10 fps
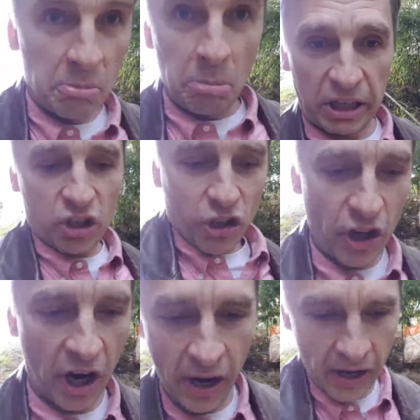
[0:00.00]
Make
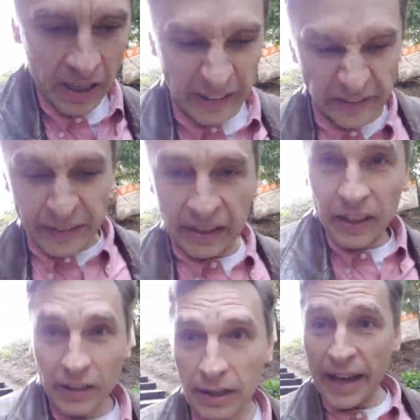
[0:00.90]
sure
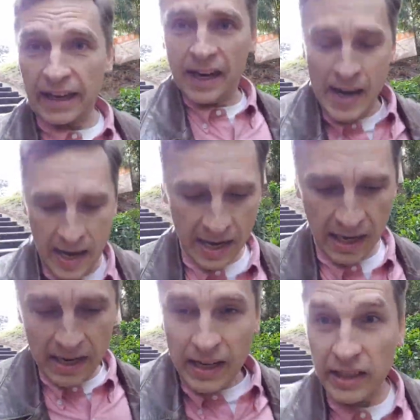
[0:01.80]
you like,
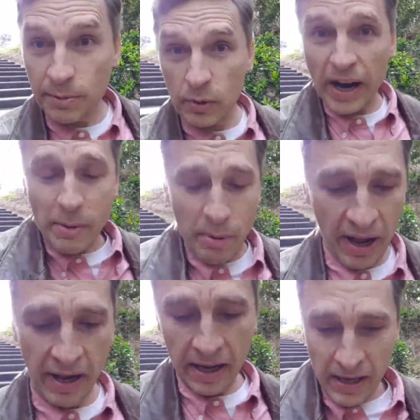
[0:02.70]
subscribe,
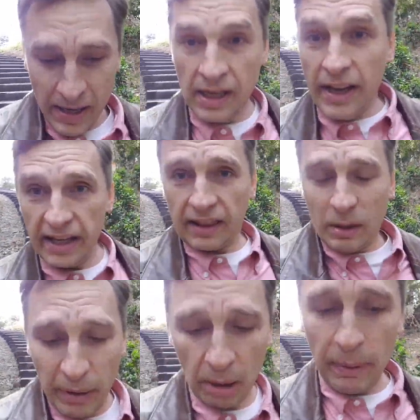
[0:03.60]
hit the
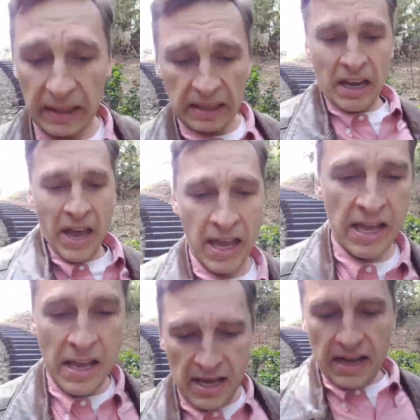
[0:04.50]
bell button
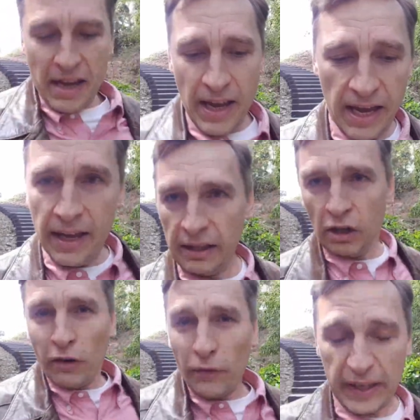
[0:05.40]
and the
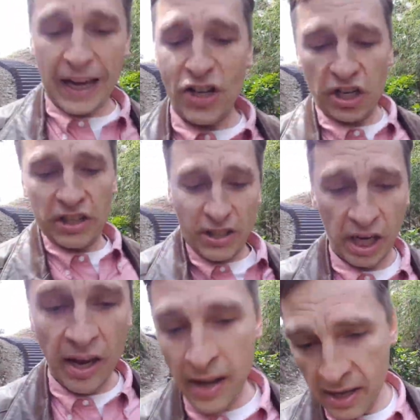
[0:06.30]
notifications,
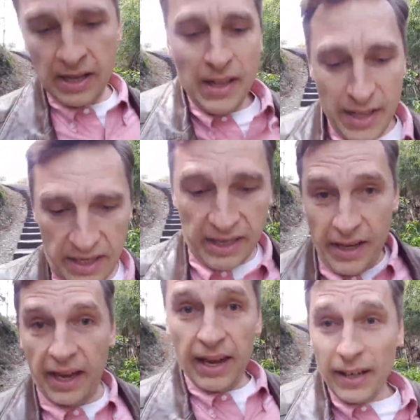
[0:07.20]

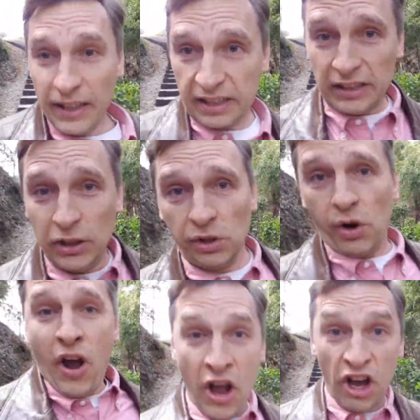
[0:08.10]
and I'll see you
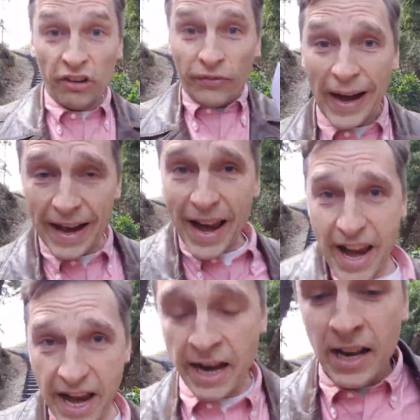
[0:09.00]
on Friday.